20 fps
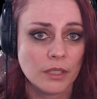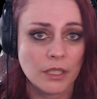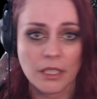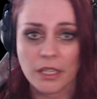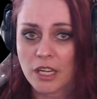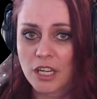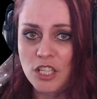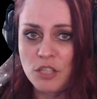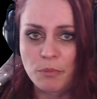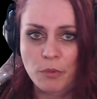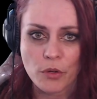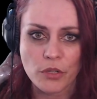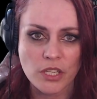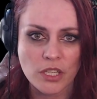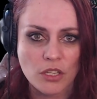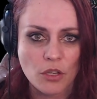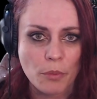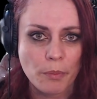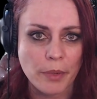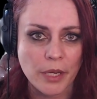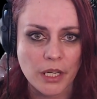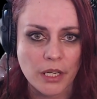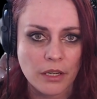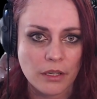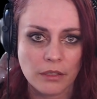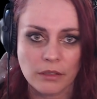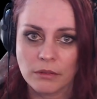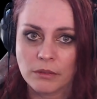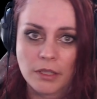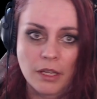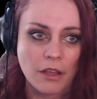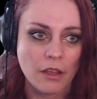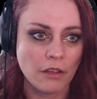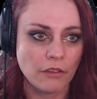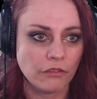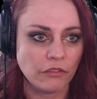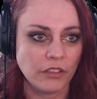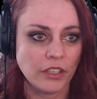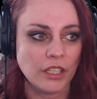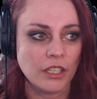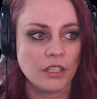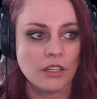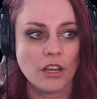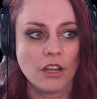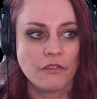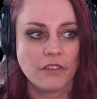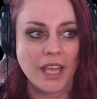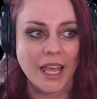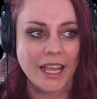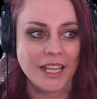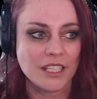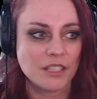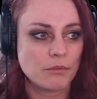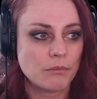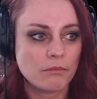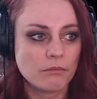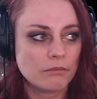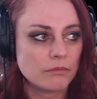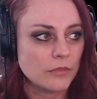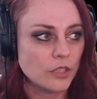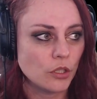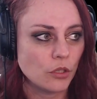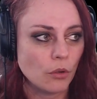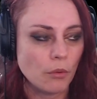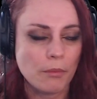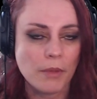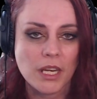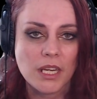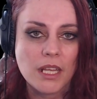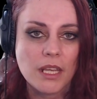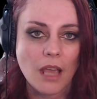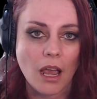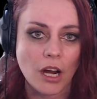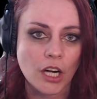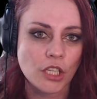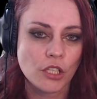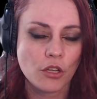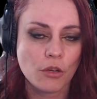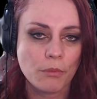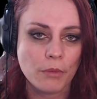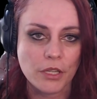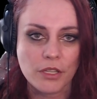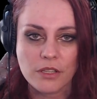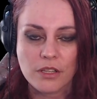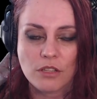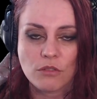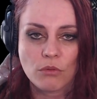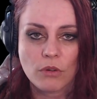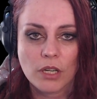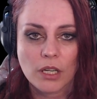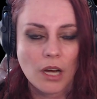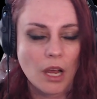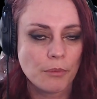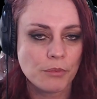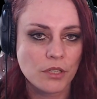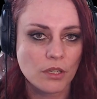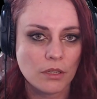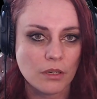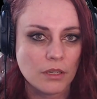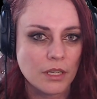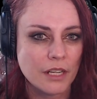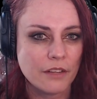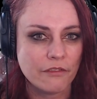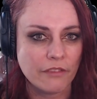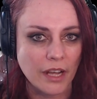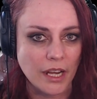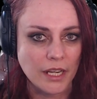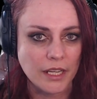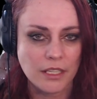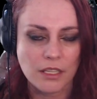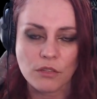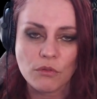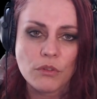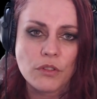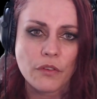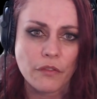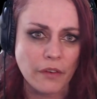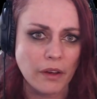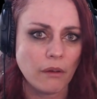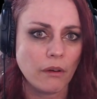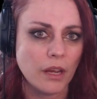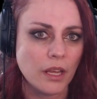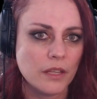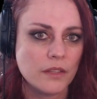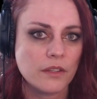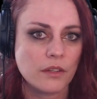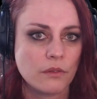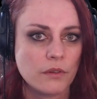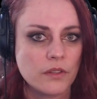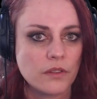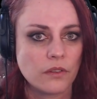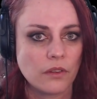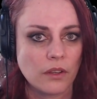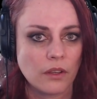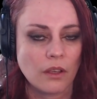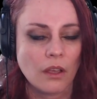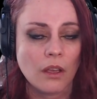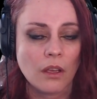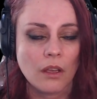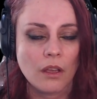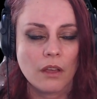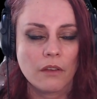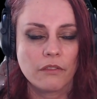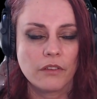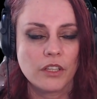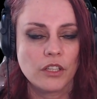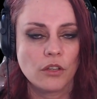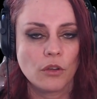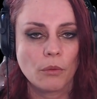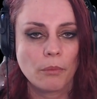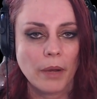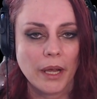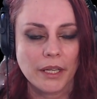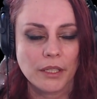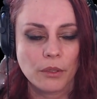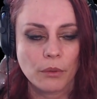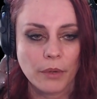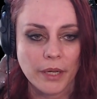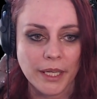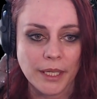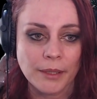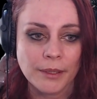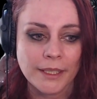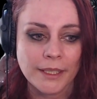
Exposes his opinion, fair enough. He had, you know, many arguments that were absolutely valid. It was a very interesting video, by the way.